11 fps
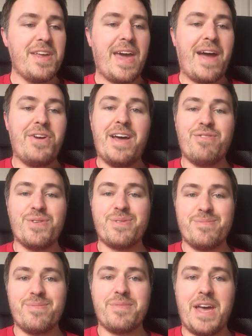Gary Neville
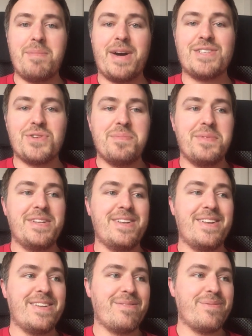came back to him and
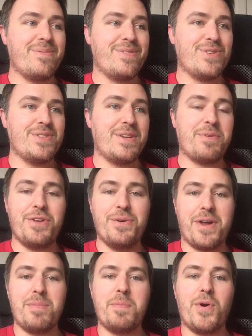sort of said, well, you're
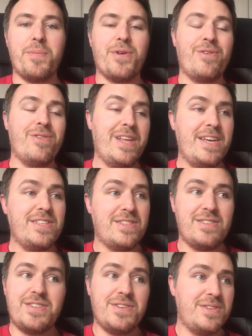going to be popular in Leeds. And
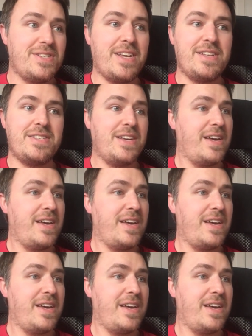Stuart said,